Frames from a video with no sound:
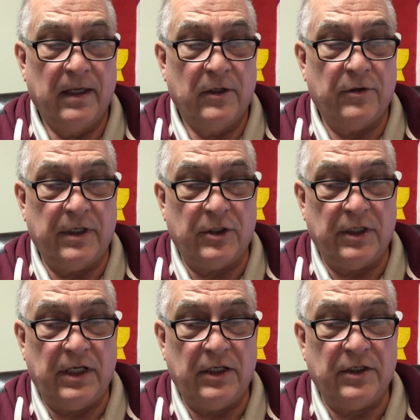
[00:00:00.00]
Tradition
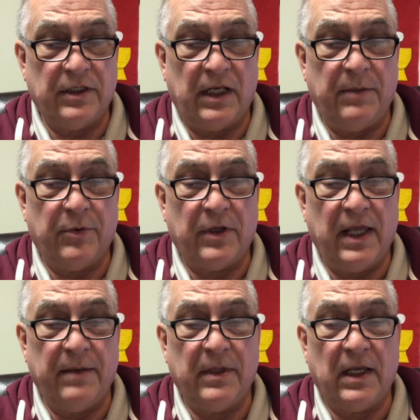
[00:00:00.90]
teaches that he
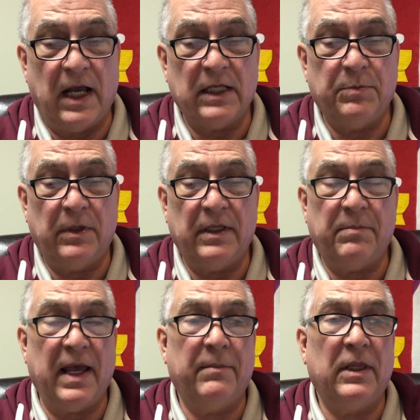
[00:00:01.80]
proclaimed the gospel in
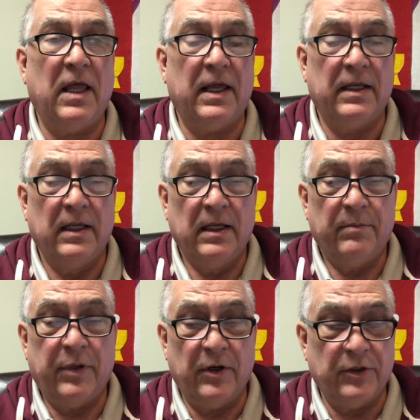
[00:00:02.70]
Babylon,
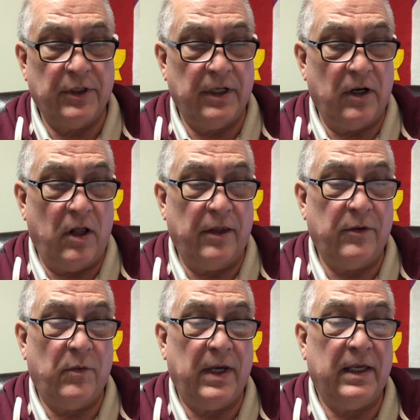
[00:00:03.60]
Persia, and all
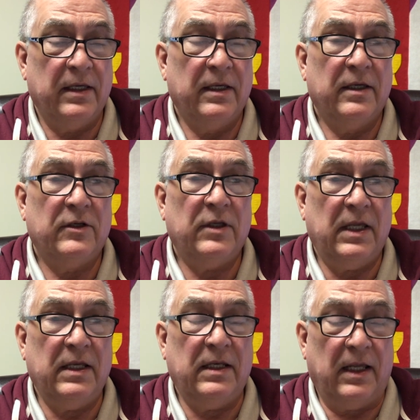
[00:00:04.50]
the way to
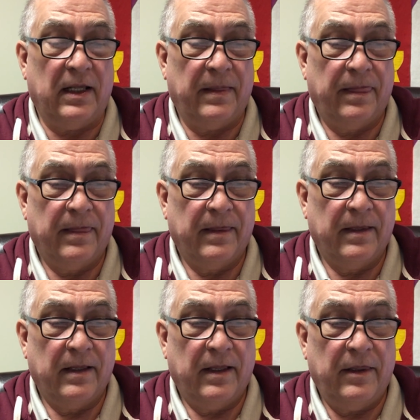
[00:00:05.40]
India.
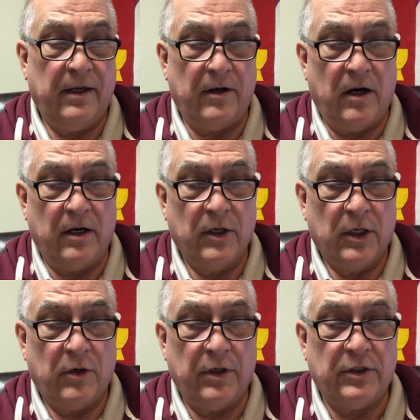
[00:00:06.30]
There are
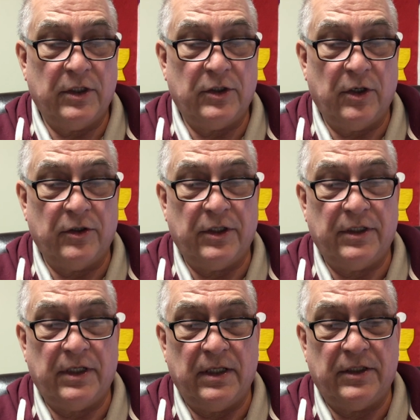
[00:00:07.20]
Christian
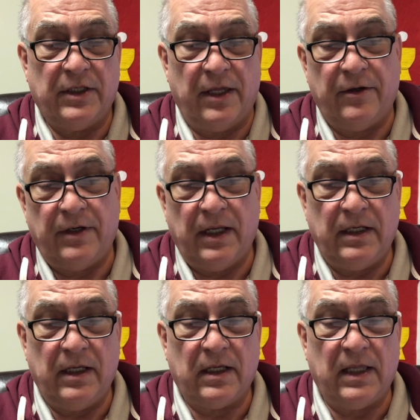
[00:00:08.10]
churches in southern
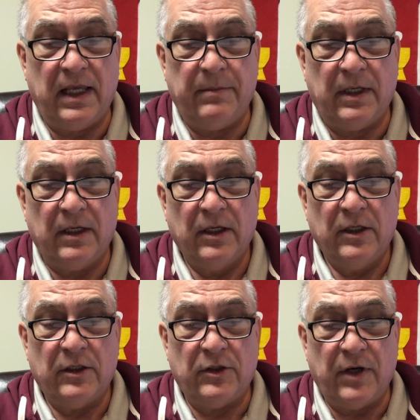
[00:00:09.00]
India claiming
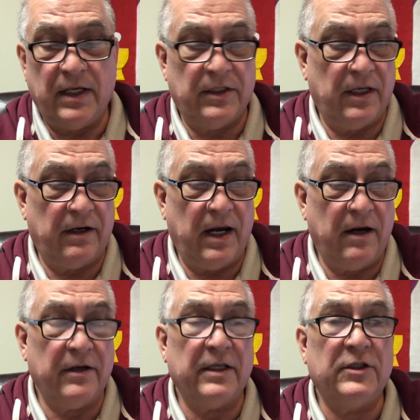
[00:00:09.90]
to trace their
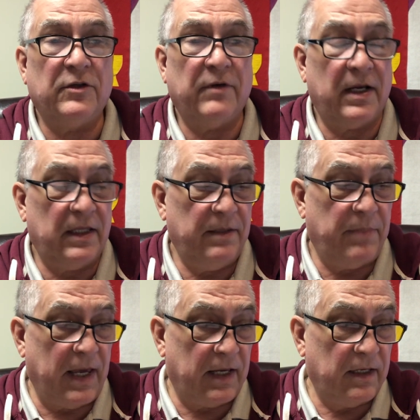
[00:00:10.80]
heritage directly
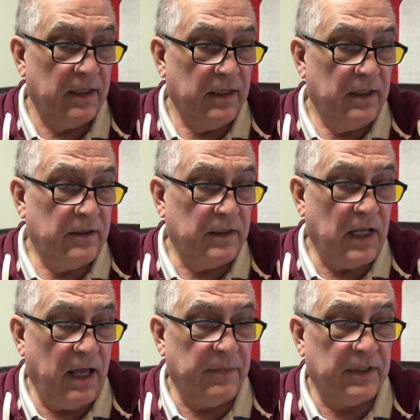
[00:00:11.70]
back to
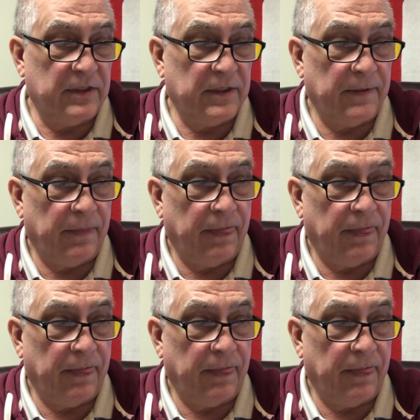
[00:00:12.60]
Thomas.